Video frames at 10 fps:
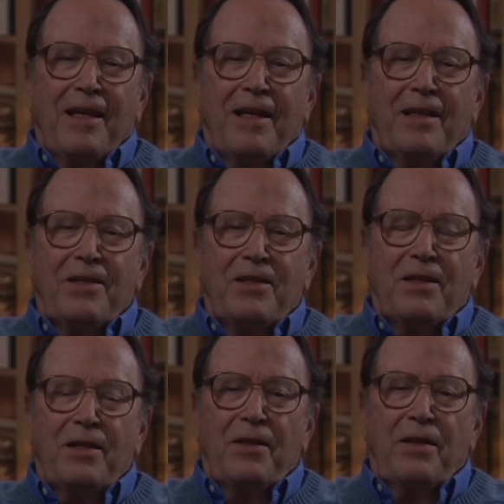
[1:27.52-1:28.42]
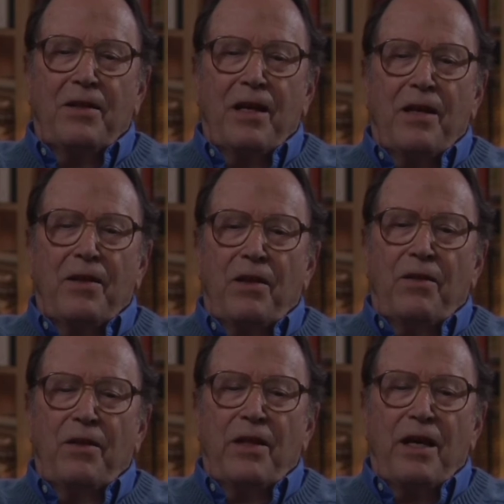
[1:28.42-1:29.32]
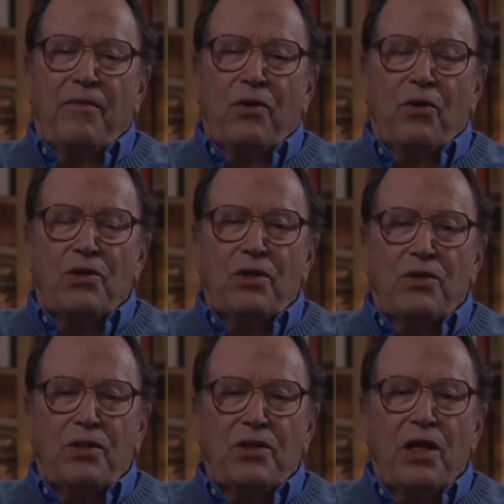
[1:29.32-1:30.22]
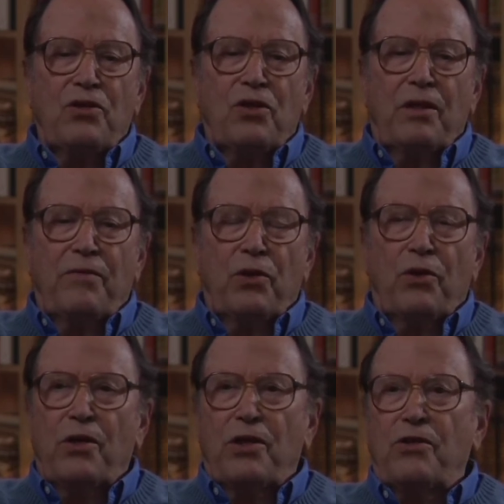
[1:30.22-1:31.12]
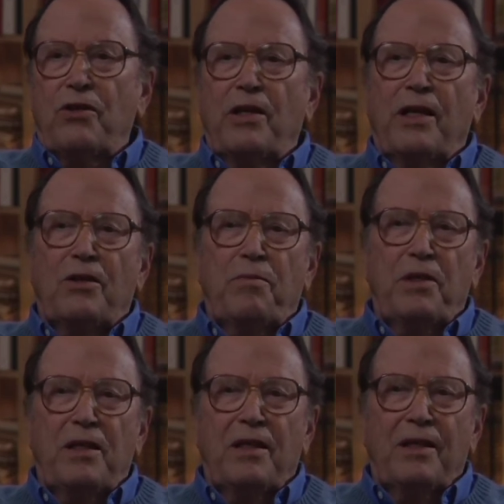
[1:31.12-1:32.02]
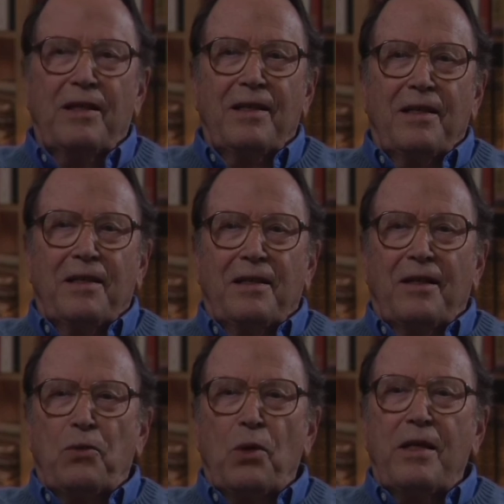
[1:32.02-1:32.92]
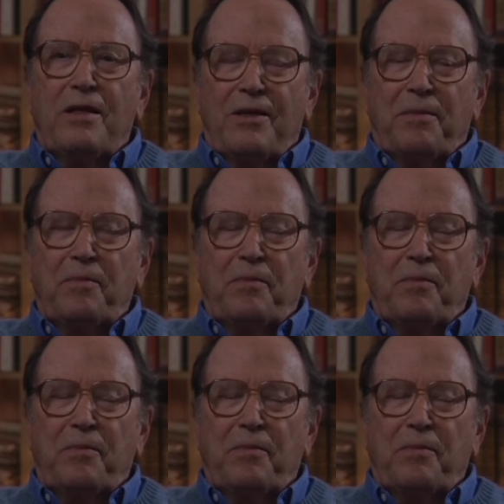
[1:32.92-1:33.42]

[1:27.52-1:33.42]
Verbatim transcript: And, uh, and that, of course, is essential if you're going to turn out to be a writer.